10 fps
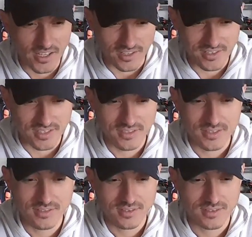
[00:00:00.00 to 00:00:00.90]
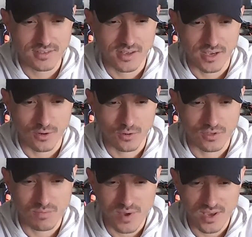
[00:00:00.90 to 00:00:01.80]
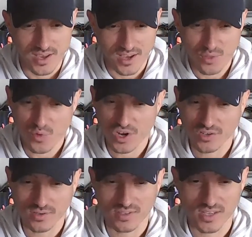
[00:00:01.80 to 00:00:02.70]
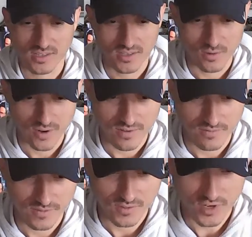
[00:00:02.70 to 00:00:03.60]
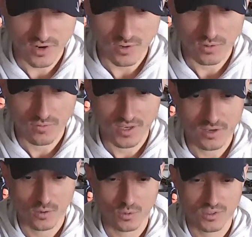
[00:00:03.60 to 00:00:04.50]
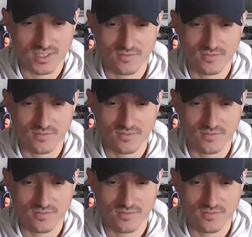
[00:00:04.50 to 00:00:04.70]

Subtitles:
In this instance, in order to make a 360-degree spherical vehicle